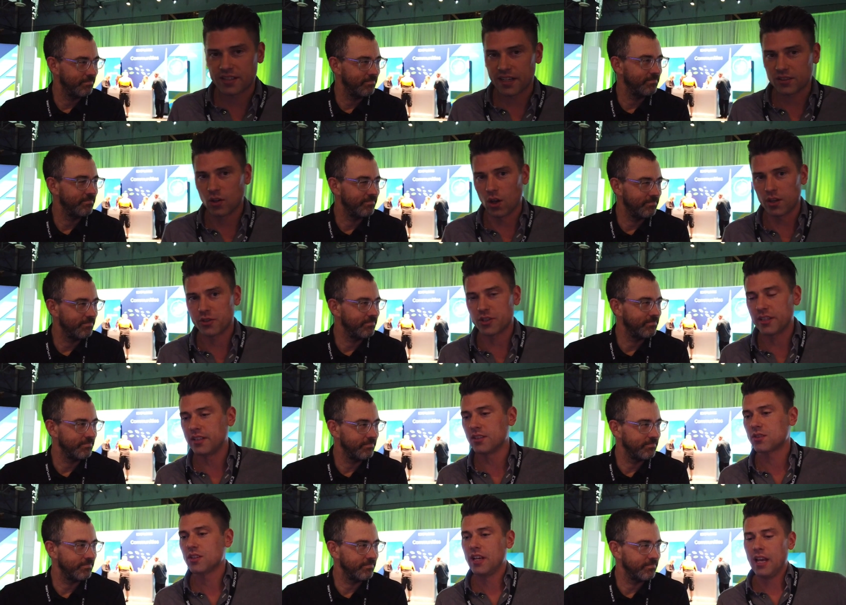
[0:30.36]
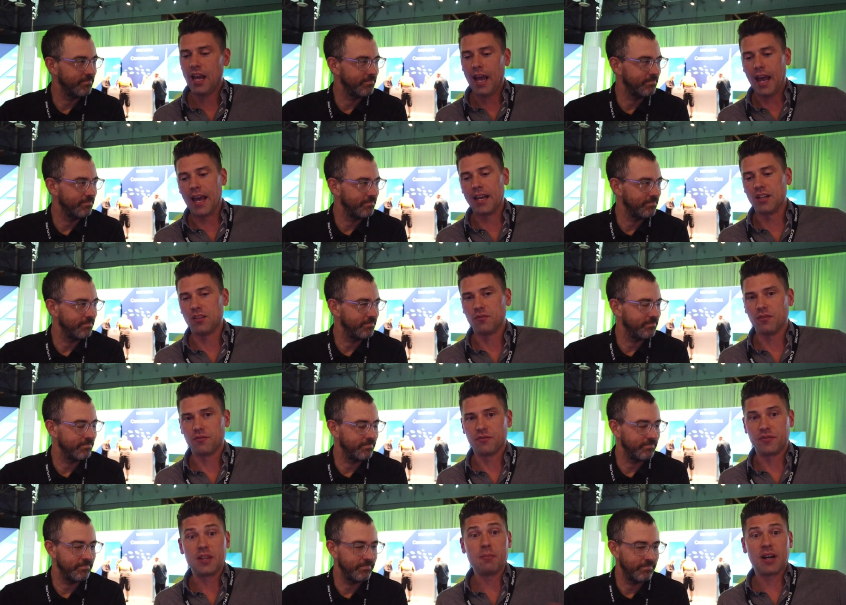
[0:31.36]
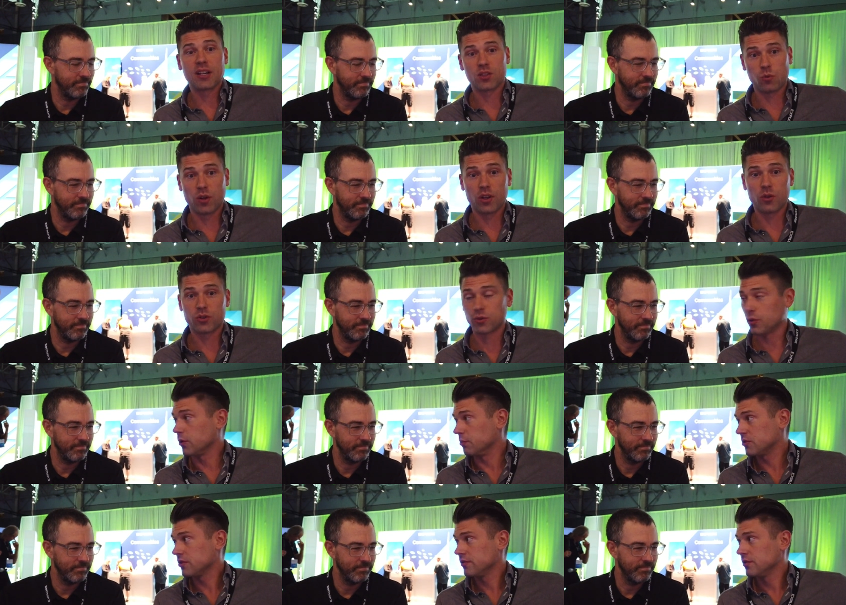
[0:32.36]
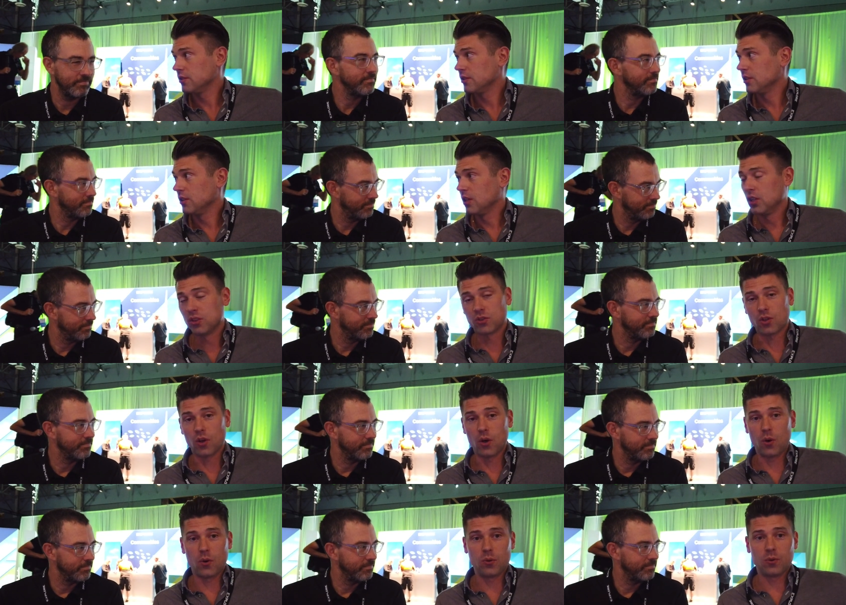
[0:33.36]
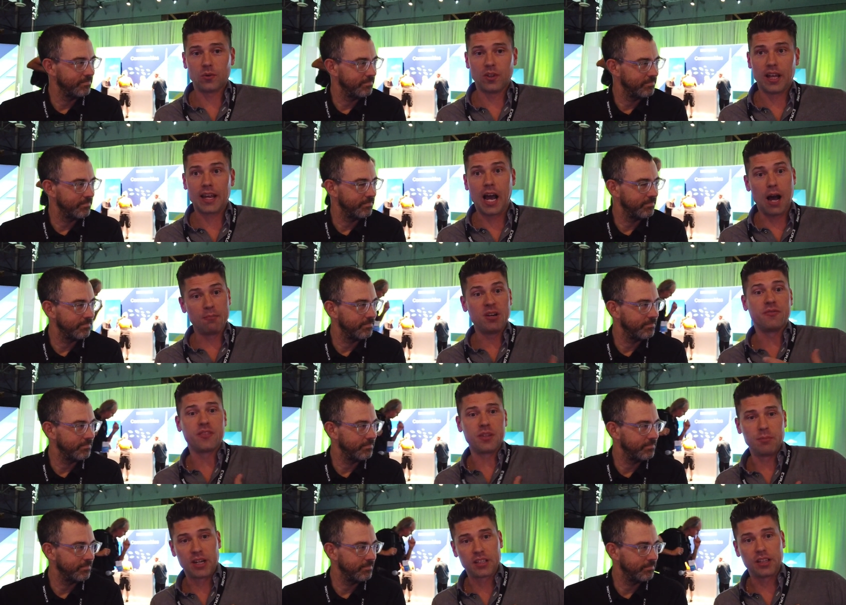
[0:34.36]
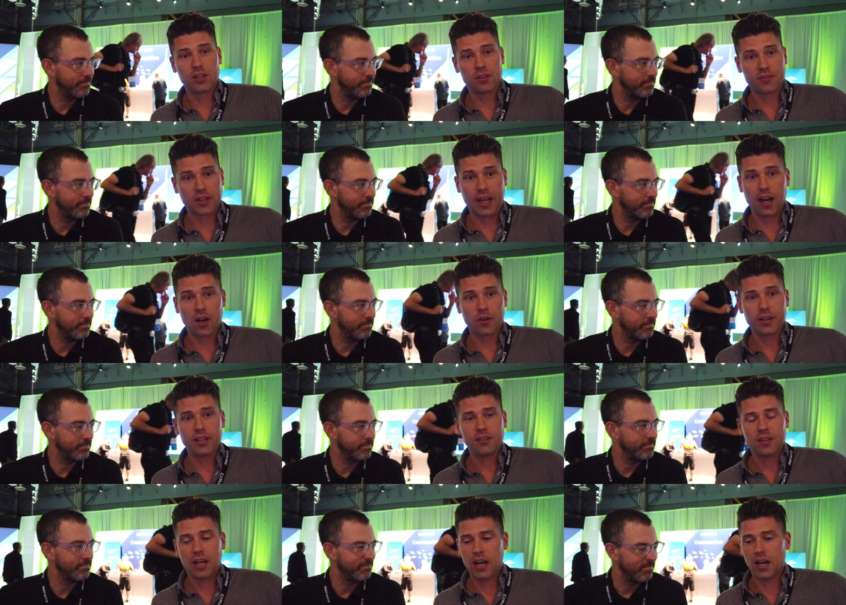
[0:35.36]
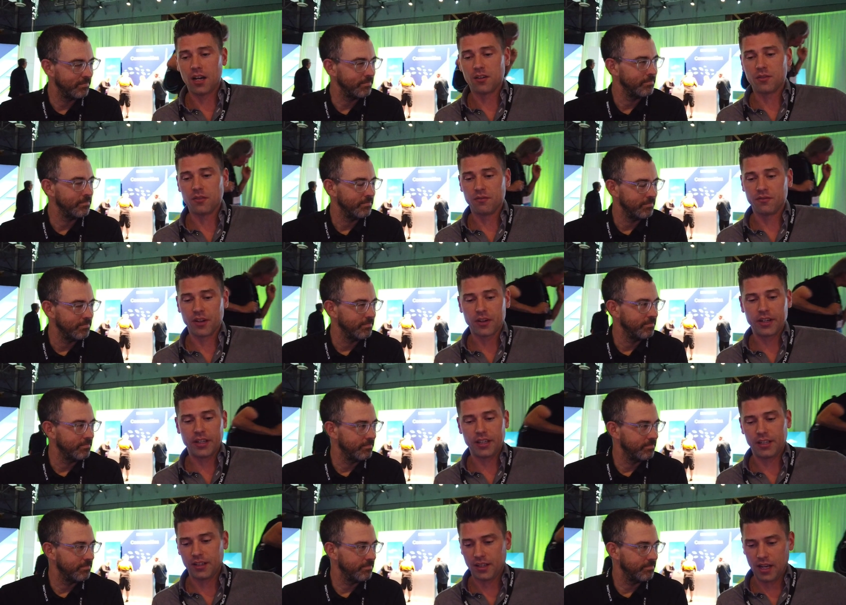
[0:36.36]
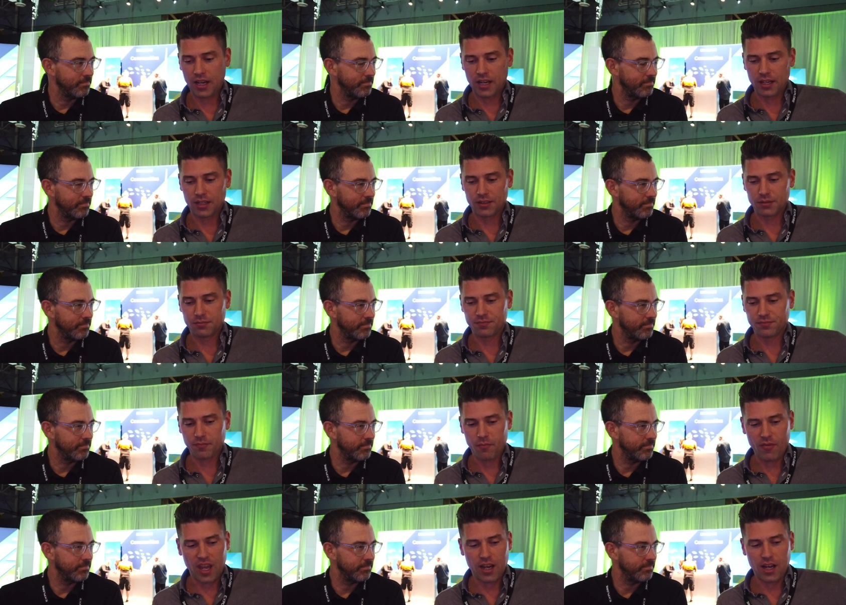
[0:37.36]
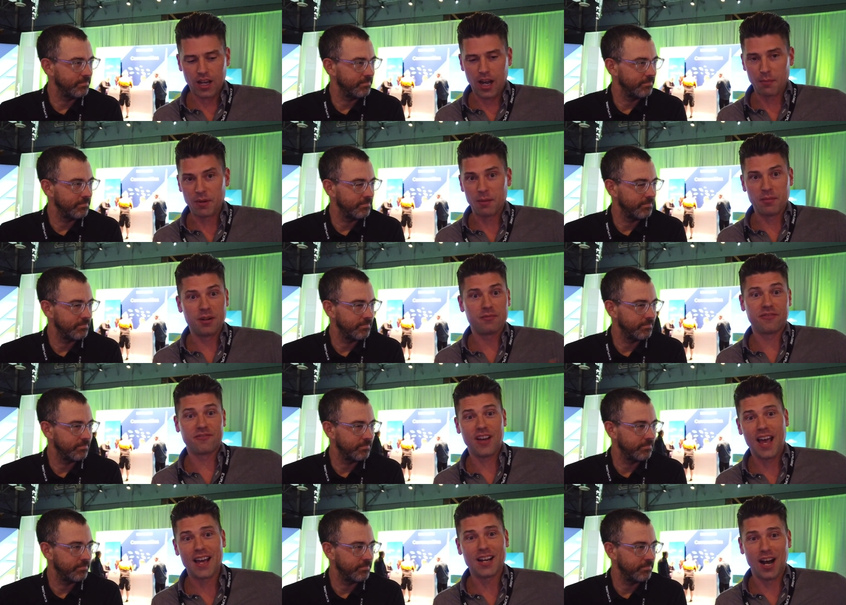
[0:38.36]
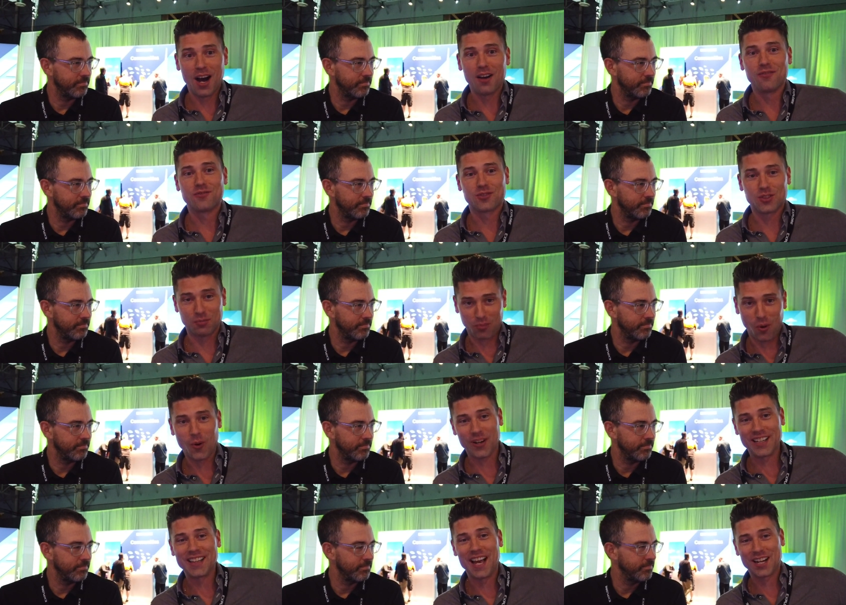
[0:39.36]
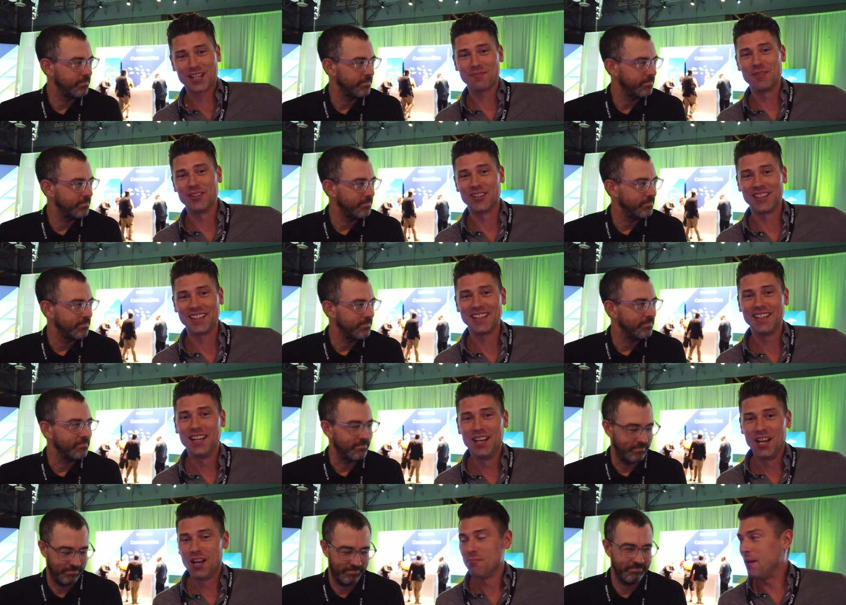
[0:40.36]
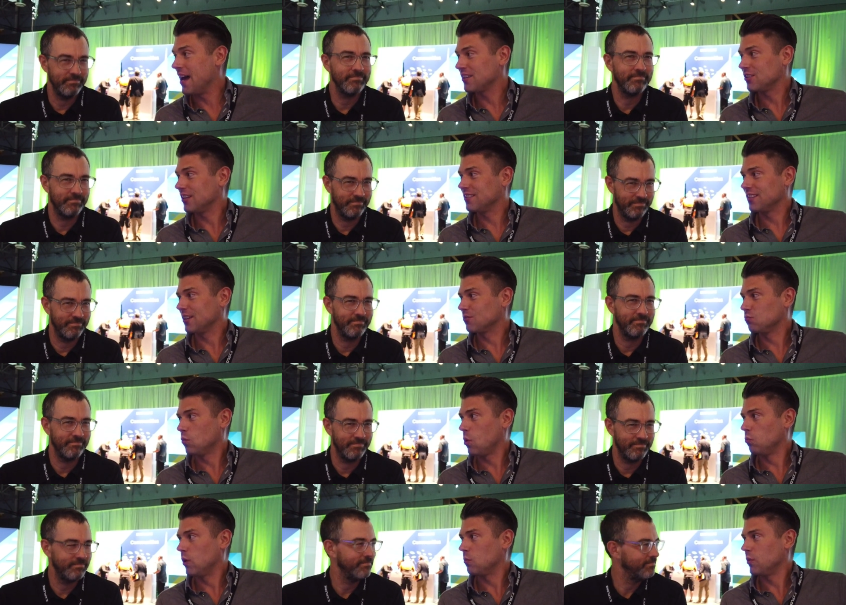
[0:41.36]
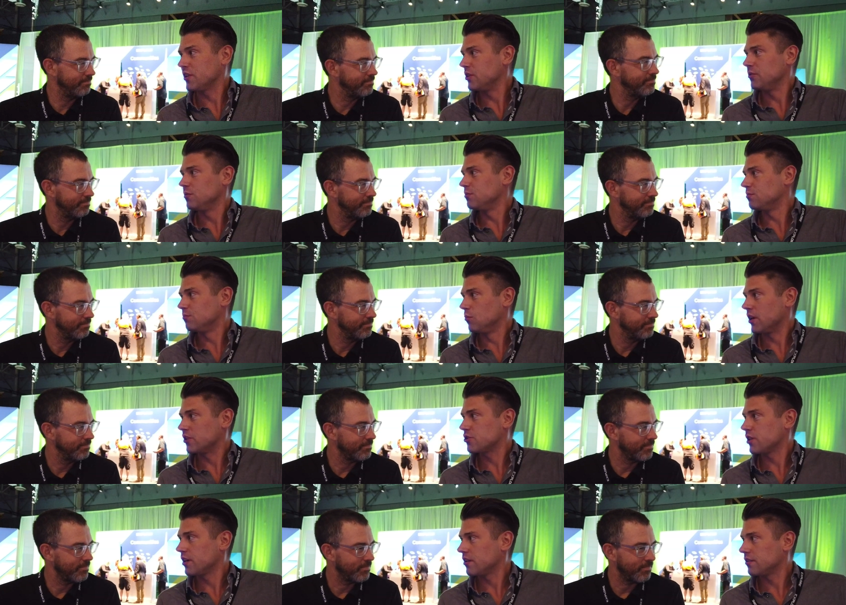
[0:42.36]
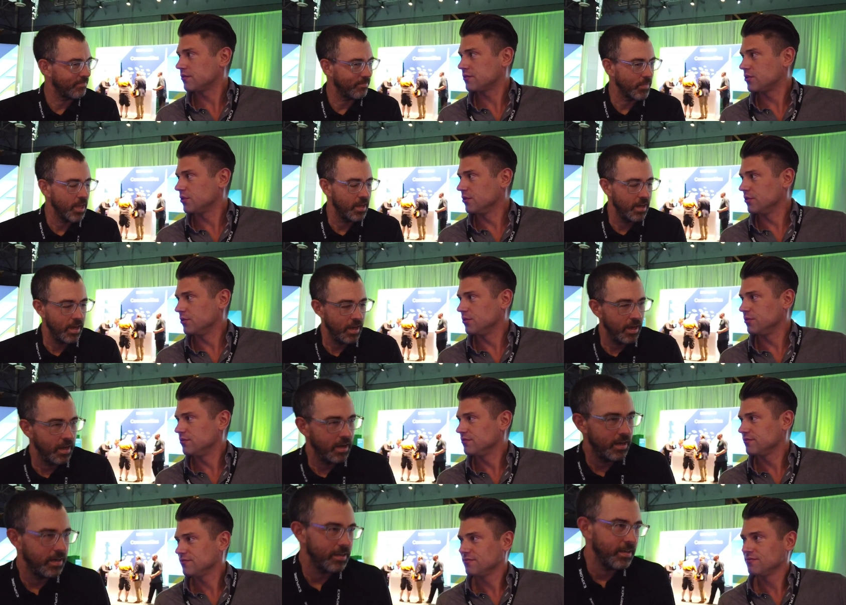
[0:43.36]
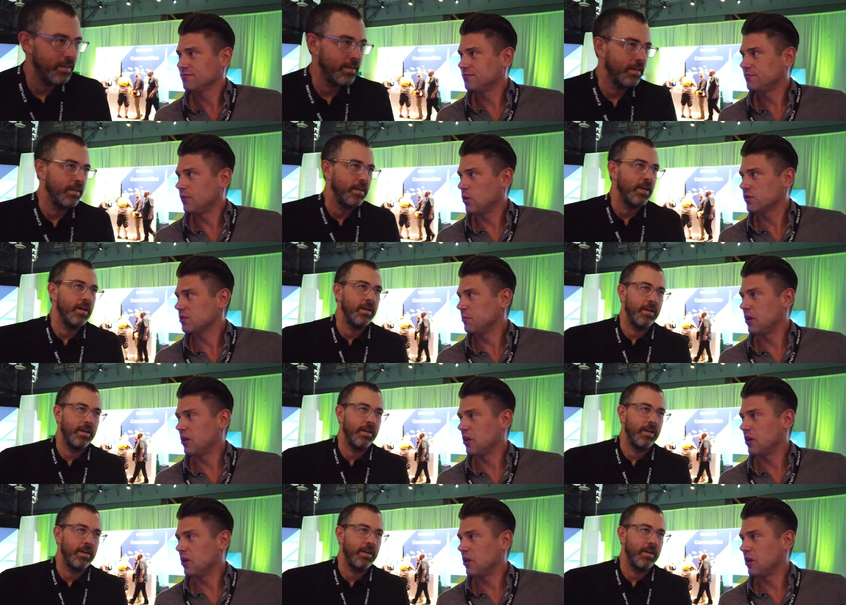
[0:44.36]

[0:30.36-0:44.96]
Speaker 1: the technologies, and VMUG is one of those groups. So, like, I'm a VMUG leader for Calgary. Uh, very, uh, I'm, I'm, a fan of supporting that community. Matt, like, what, what do you want to share to folks